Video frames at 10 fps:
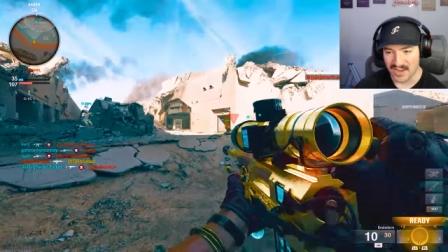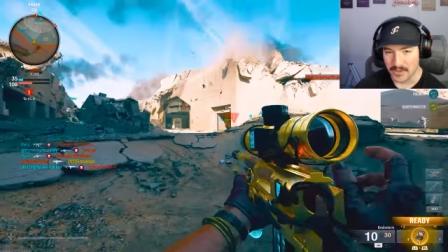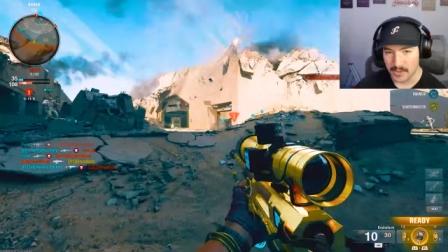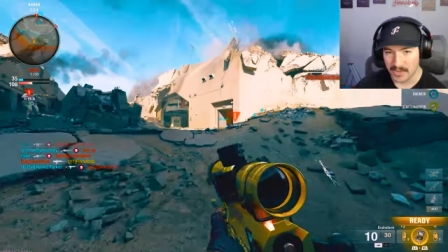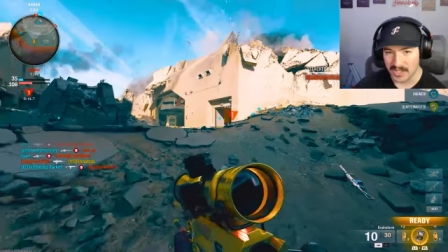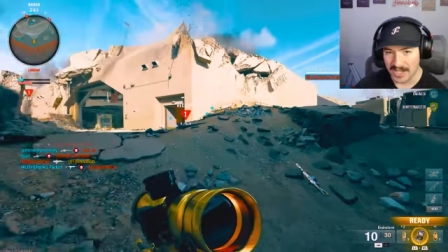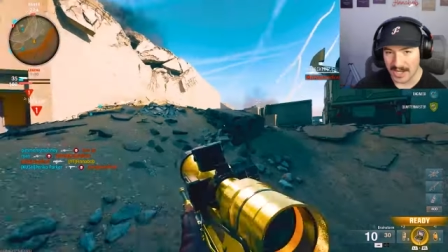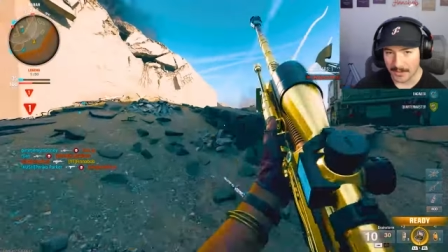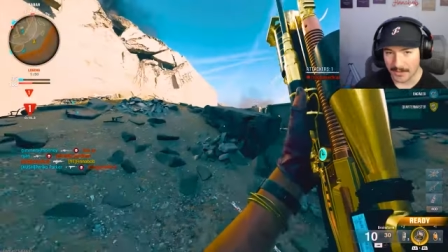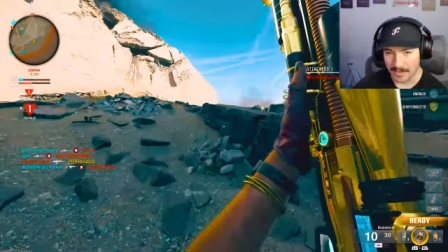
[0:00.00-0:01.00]
You truly did
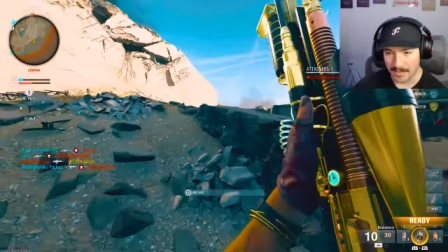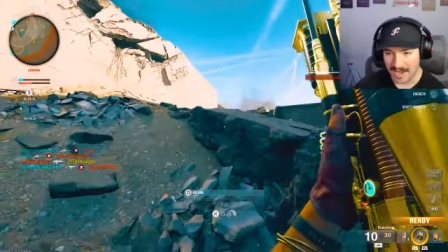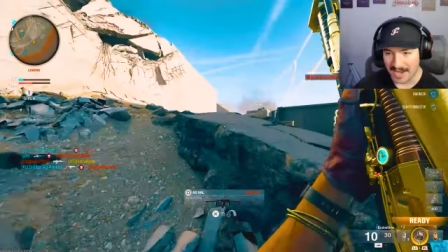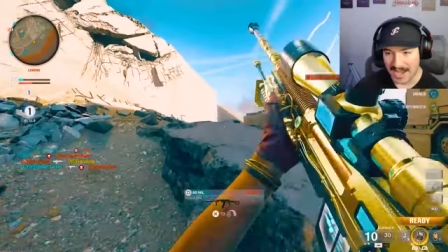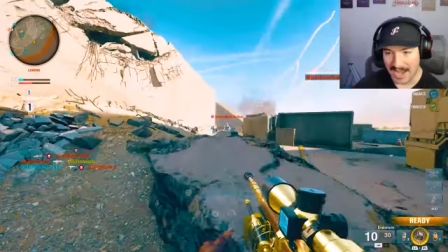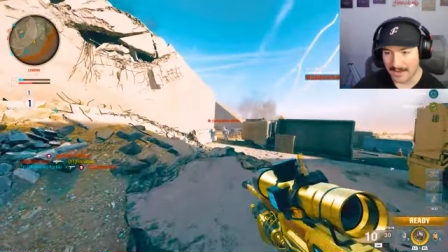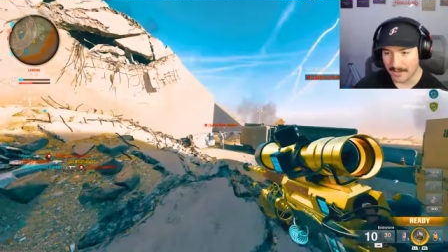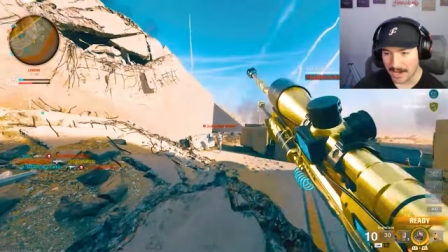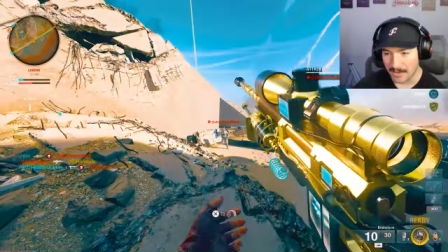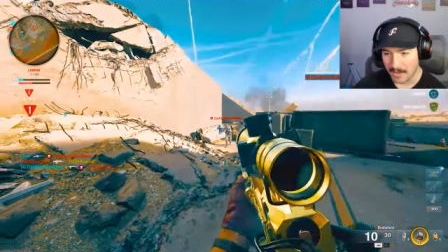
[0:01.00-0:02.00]
not go through the pain. I
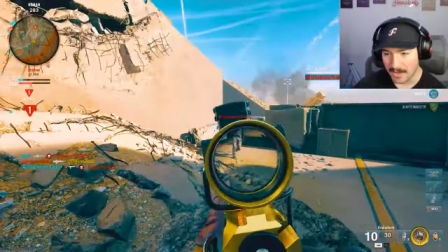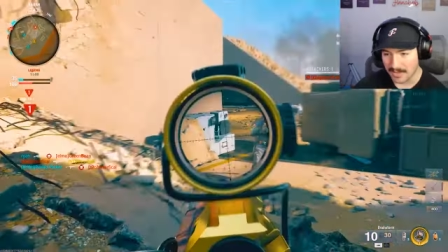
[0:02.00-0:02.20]
don't care what